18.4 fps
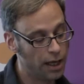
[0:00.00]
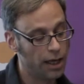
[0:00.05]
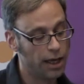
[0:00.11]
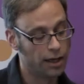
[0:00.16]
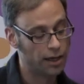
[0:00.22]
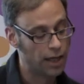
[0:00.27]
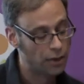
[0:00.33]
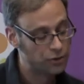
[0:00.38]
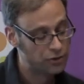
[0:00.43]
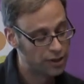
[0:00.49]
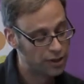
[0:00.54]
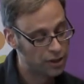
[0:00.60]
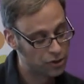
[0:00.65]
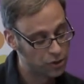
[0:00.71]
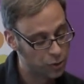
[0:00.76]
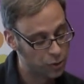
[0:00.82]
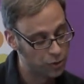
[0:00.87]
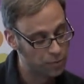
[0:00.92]
A councillor
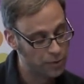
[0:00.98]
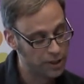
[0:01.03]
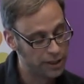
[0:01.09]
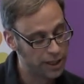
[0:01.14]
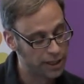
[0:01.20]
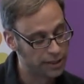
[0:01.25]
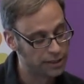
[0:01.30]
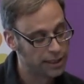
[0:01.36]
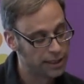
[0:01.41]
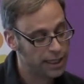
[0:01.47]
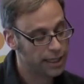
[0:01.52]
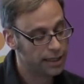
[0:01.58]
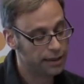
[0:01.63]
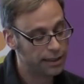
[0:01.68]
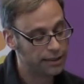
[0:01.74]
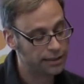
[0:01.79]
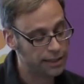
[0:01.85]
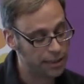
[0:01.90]
told me that
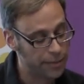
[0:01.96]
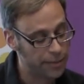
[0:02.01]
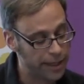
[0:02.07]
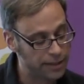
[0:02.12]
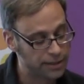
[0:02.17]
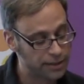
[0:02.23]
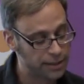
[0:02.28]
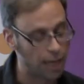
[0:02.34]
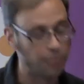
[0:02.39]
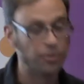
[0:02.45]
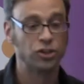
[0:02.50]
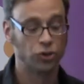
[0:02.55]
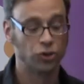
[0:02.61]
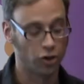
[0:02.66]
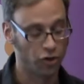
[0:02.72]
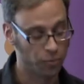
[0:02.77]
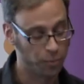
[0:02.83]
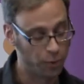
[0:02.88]
these emails come in
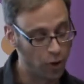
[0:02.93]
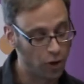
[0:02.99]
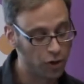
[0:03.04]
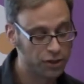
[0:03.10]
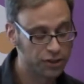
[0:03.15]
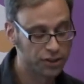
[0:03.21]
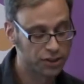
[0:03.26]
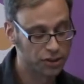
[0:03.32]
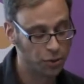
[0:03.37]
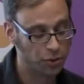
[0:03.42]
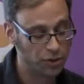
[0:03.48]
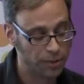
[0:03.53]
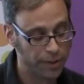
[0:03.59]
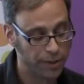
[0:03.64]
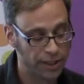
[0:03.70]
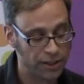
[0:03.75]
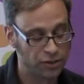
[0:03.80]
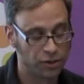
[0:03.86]
sort of blocks, so it
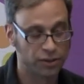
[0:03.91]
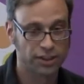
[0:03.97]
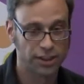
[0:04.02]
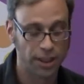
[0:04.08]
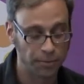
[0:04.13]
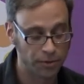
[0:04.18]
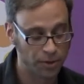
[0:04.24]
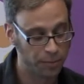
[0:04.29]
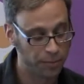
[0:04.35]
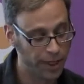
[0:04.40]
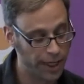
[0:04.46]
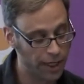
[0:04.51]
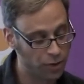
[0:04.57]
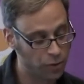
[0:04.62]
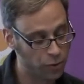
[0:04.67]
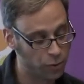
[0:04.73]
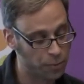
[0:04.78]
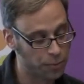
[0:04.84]
depends on some
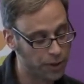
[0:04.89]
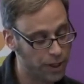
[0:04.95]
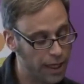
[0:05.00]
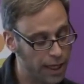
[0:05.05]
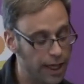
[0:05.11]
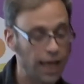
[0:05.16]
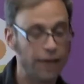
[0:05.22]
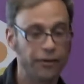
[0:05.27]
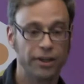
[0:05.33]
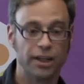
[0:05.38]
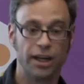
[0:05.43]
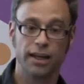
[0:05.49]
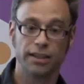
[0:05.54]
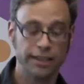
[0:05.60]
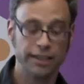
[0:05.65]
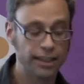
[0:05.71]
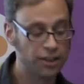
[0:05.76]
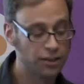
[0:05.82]
campaign group having an
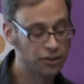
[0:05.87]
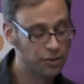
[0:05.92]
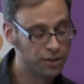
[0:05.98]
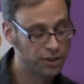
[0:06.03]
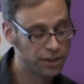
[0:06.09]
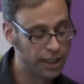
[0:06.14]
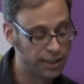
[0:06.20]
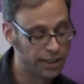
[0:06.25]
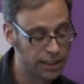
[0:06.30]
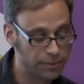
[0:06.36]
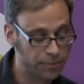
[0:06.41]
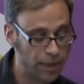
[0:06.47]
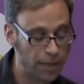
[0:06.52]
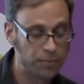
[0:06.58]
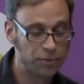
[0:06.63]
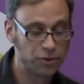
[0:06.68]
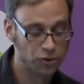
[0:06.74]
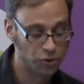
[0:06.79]
idea to tell its
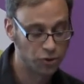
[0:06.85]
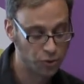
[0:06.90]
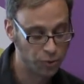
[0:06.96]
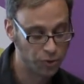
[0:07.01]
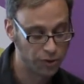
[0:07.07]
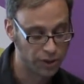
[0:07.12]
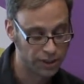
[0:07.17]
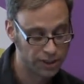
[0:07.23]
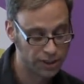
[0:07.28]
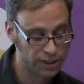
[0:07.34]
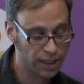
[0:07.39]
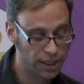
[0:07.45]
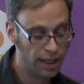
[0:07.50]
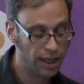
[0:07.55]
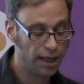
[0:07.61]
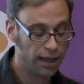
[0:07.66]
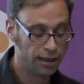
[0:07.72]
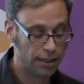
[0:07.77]
members to do this.
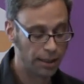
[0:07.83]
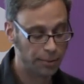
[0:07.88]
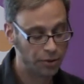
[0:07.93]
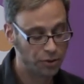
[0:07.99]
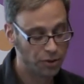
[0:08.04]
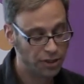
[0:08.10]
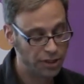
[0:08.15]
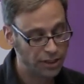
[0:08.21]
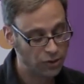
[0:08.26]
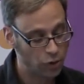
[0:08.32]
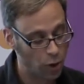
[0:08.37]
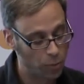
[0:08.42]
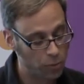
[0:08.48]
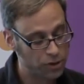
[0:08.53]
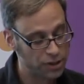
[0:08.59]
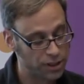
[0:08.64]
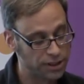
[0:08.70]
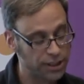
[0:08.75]
WTT is
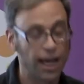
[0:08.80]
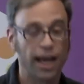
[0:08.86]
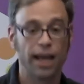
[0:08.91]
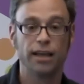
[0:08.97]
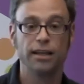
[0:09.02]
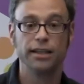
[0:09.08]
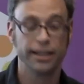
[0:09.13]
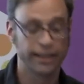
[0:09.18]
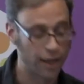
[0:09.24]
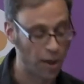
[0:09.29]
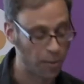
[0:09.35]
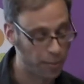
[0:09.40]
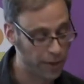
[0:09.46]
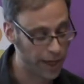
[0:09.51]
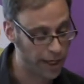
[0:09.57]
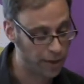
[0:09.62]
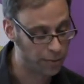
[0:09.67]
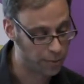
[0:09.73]
almost entirely
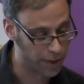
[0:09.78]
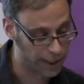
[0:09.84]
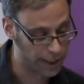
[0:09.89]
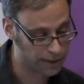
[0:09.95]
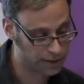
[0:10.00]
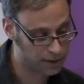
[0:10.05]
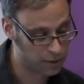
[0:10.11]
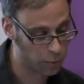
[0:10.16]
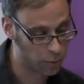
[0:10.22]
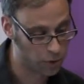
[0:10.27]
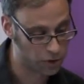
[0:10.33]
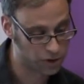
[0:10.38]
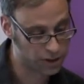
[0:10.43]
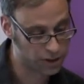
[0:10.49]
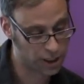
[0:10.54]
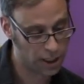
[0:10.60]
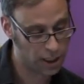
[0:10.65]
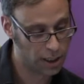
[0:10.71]
campaign-based,
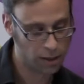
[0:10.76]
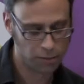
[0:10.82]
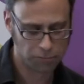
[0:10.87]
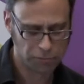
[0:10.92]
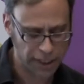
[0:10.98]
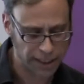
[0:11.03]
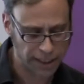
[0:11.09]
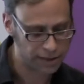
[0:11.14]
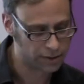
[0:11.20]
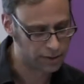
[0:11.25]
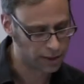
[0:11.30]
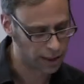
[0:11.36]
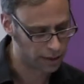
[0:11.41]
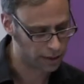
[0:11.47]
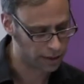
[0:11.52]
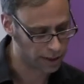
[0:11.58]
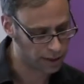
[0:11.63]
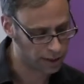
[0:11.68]
was his, I
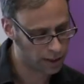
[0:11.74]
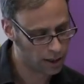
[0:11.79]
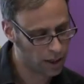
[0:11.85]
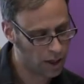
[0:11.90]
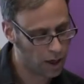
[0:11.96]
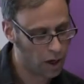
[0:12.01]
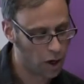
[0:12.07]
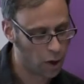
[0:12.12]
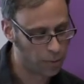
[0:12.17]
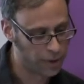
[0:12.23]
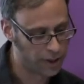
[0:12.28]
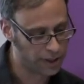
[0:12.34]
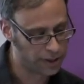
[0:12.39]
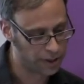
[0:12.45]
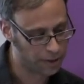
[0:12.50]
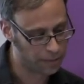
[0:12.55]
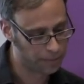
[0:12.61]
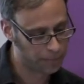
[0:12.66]
think,
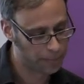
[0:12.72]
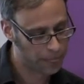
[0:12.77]
opinion.